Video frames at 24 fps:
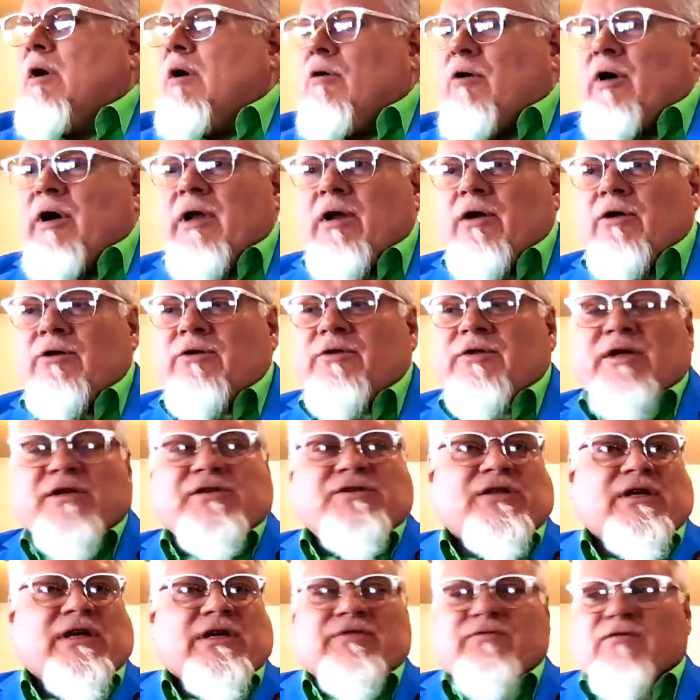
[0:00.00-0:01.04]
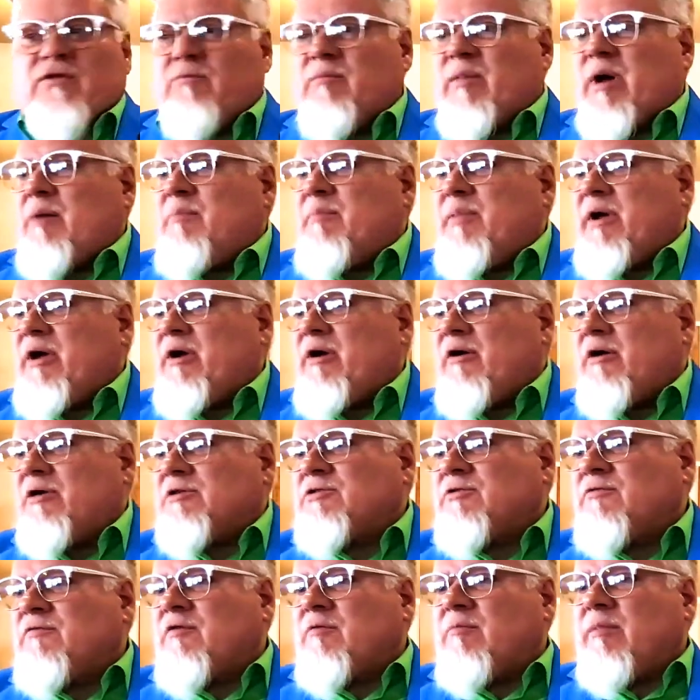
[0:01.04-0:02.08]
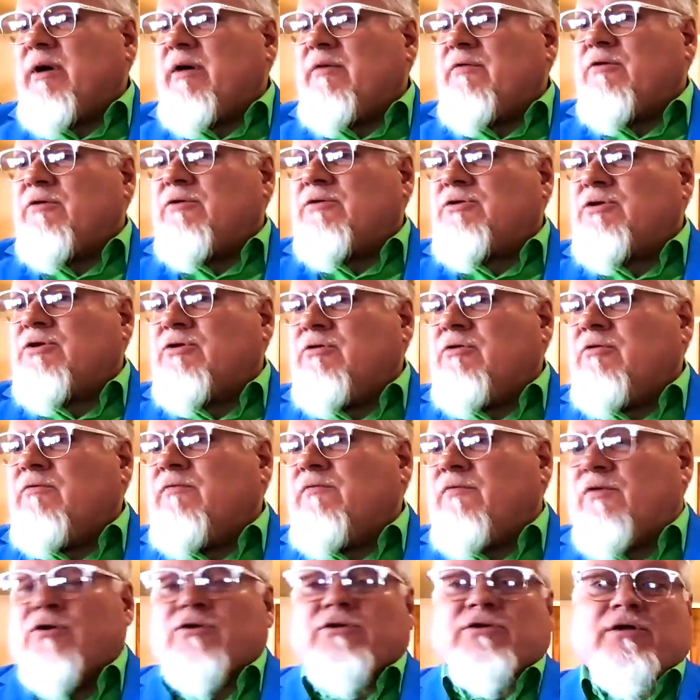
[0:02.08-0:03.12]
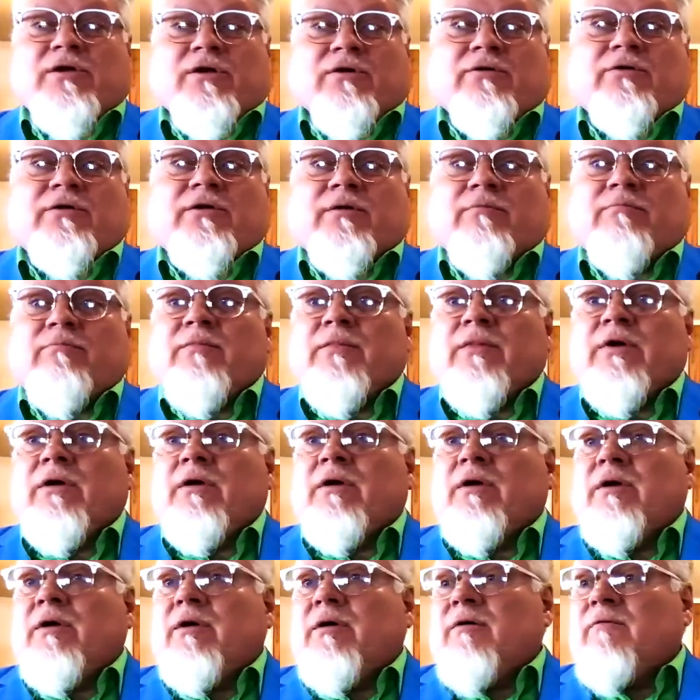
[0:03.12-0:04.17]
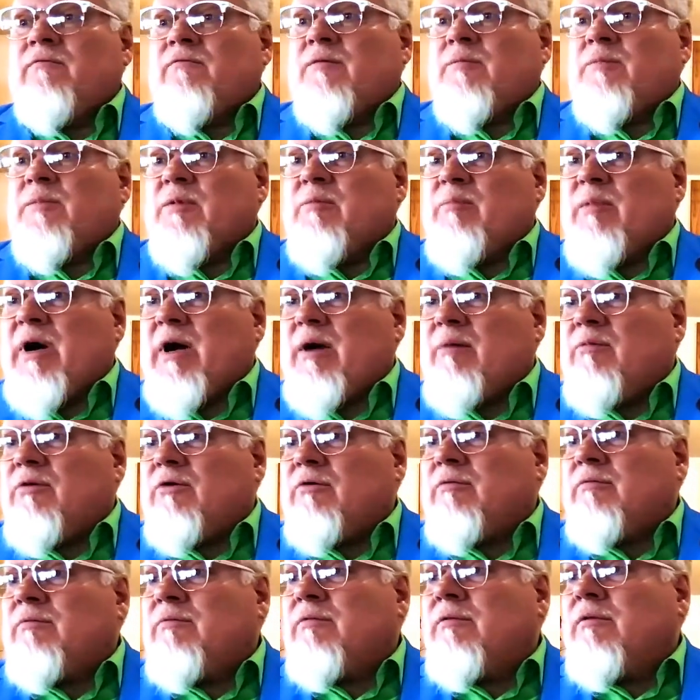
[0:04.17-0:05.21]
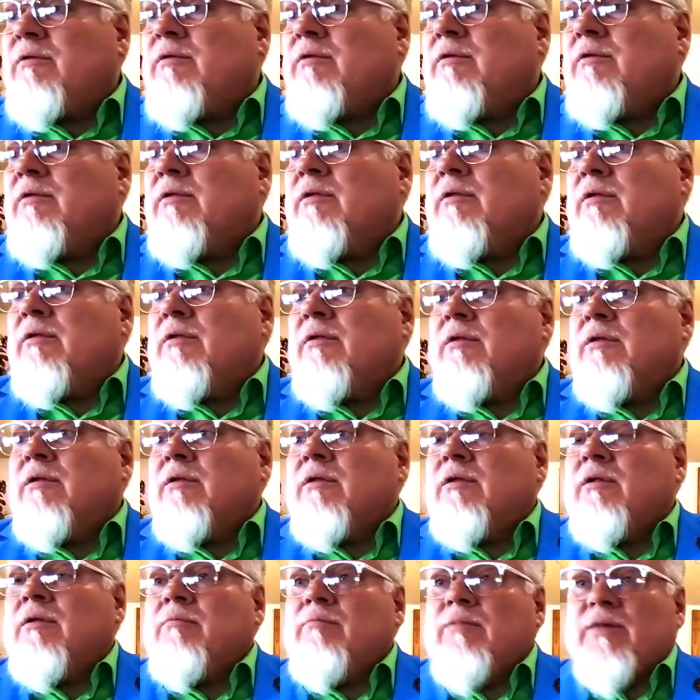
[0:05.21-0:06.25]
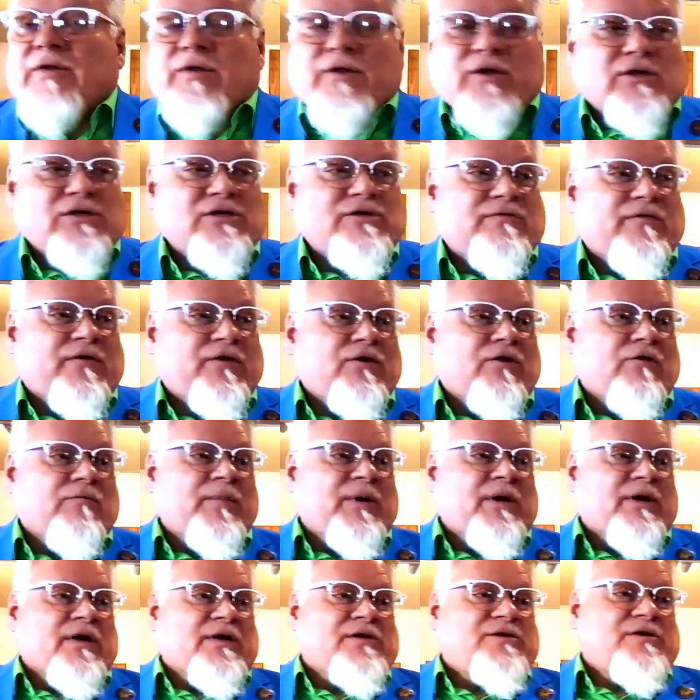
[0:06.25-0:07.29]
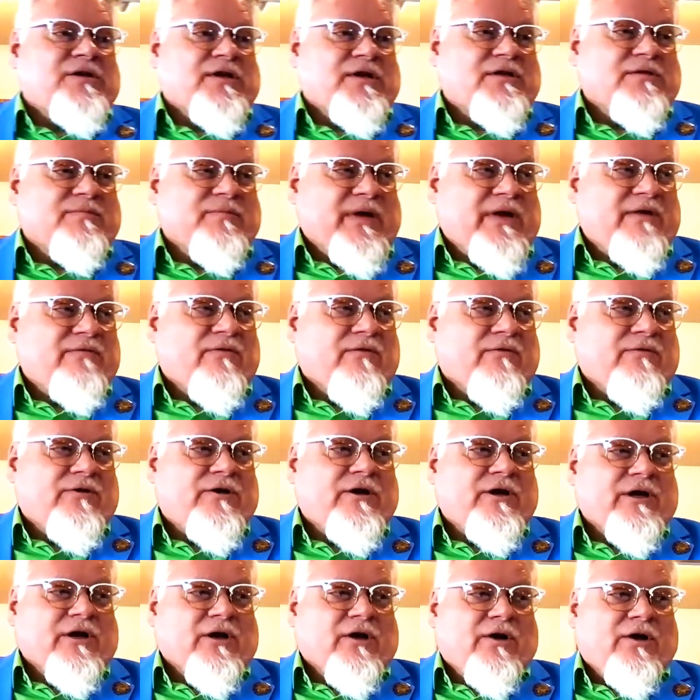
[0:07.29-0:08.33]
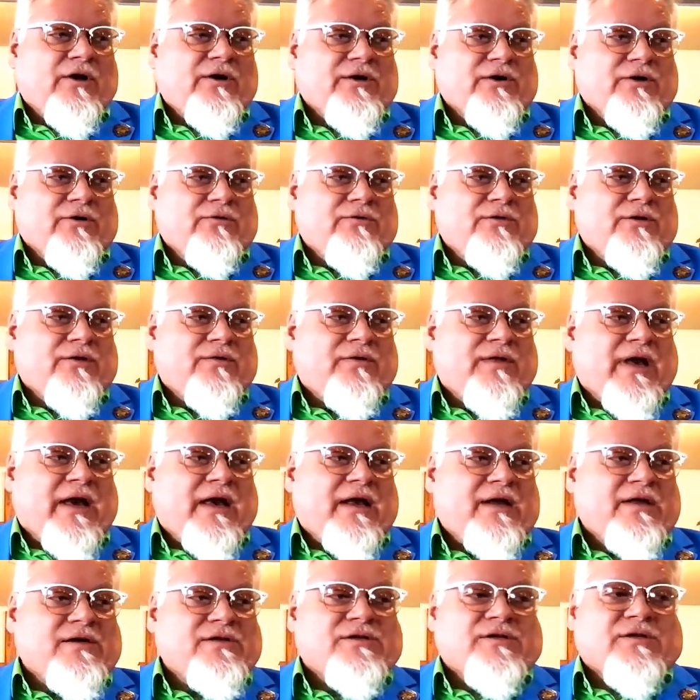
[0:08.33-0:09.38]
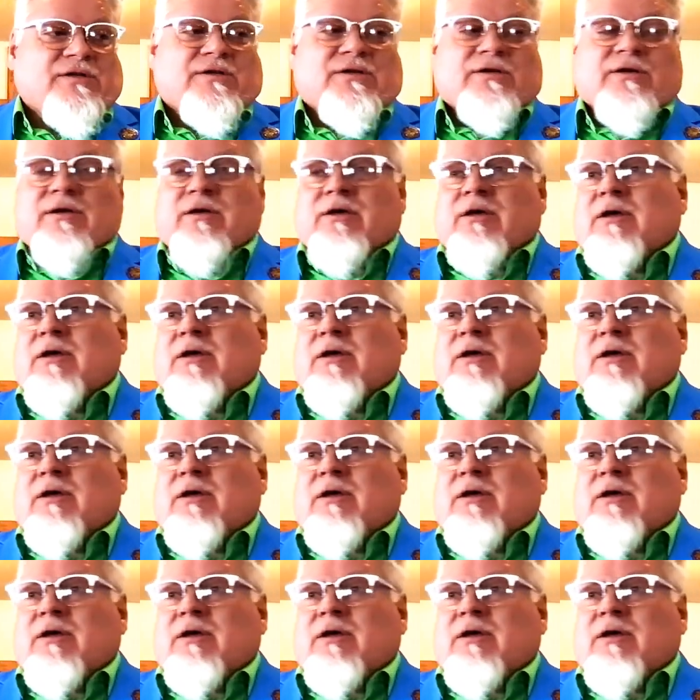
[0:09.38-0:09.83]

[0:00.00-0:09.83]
Or I learned these things from my parents or from others who first learned them from the Bible. But those of you who've been listening to me for very long know that that isn't